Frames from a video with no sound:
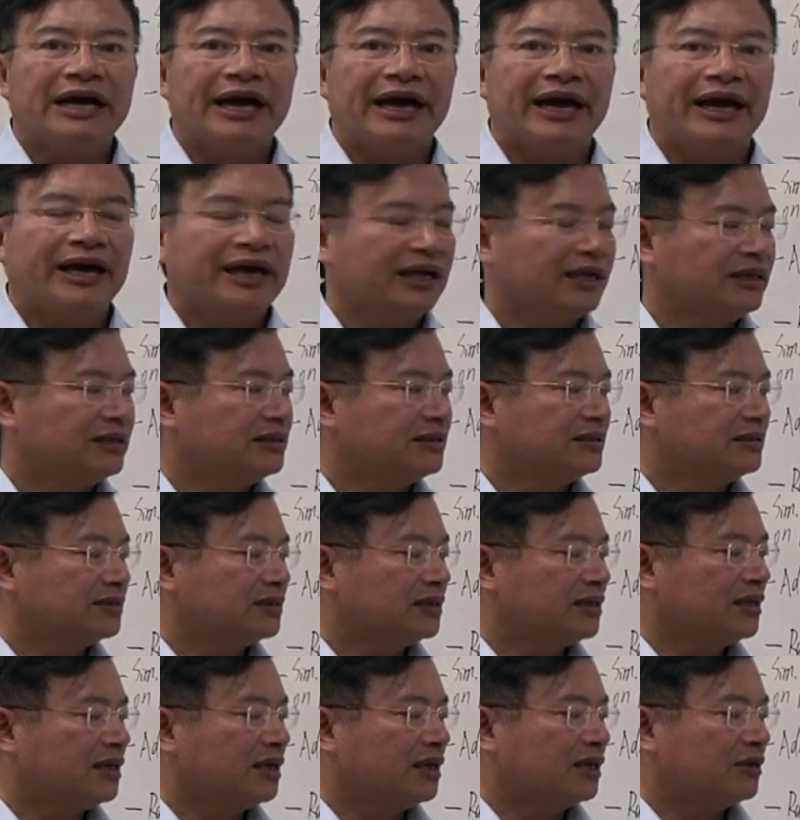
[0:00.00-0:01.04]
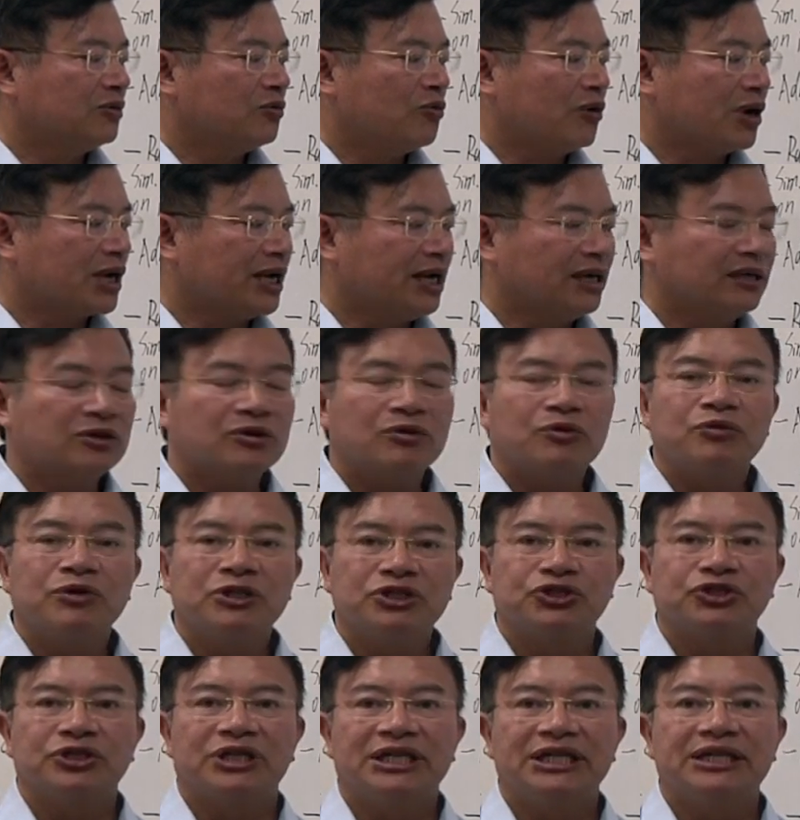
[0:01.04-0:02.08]
and uh, what kind of
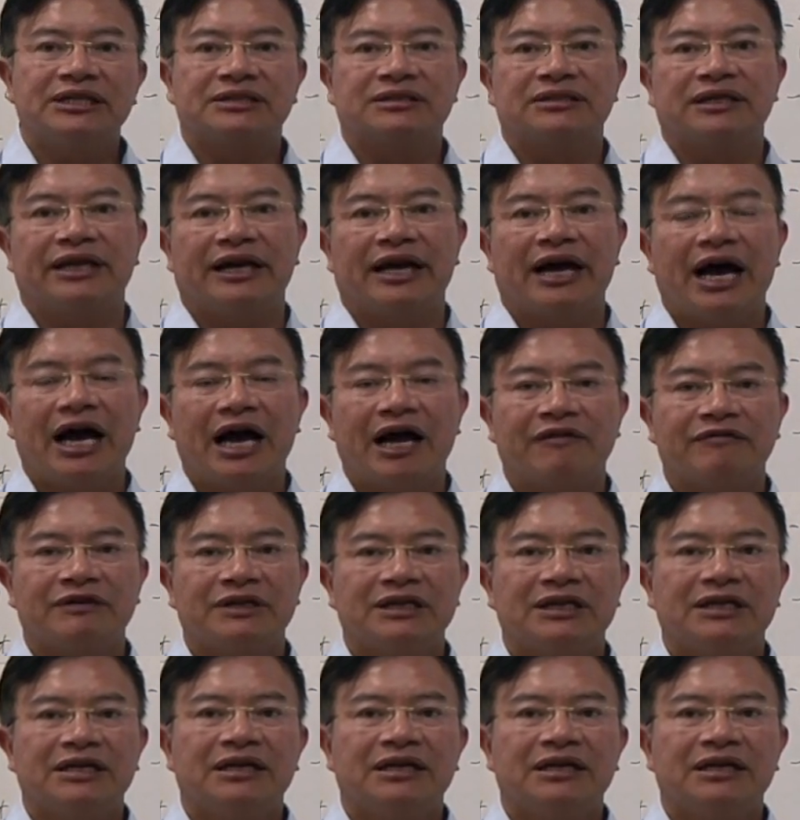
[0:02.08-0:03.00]
wish list they have.